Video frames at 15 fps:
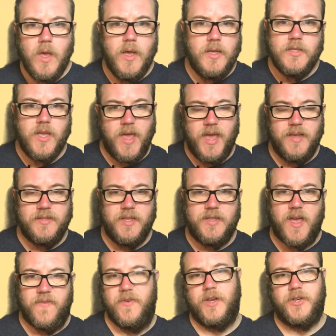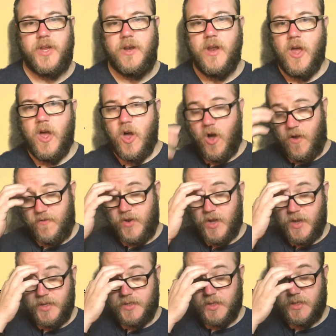So here's the definition of an
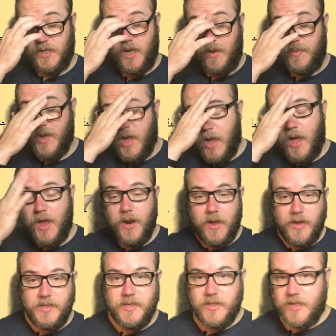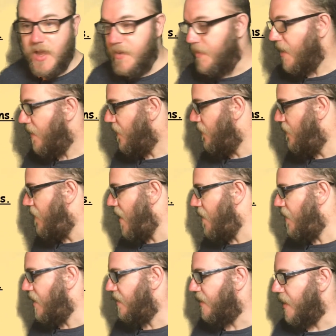isotope. An isotope,
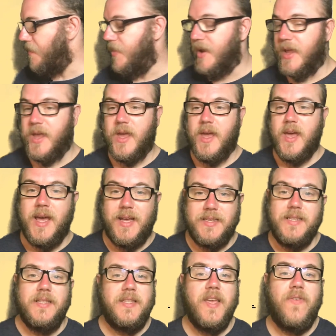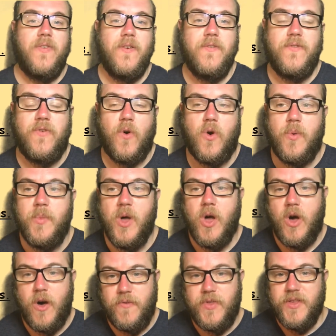very simply, is a different form
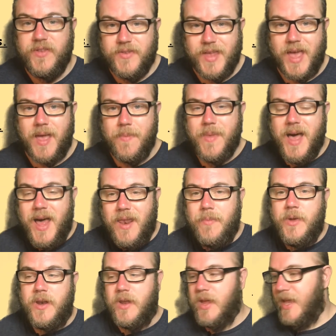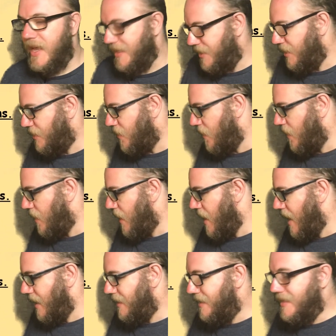of the same element. It's just got
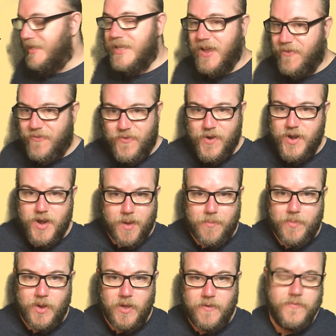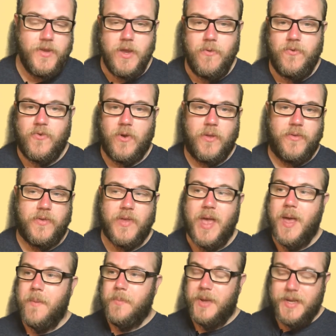a different number of neutrons,
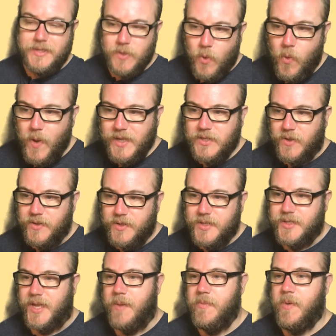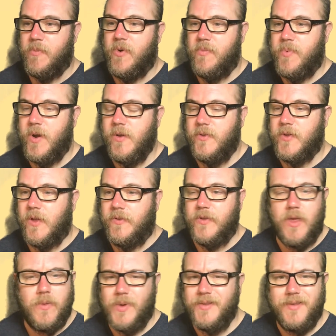but it's always got the same number of protons.
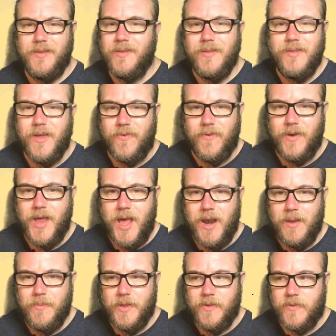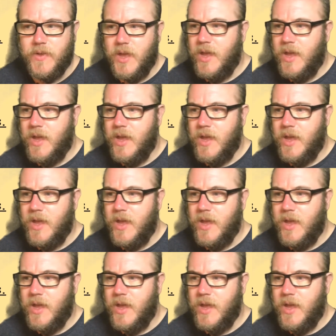Otherwise, it's a different element.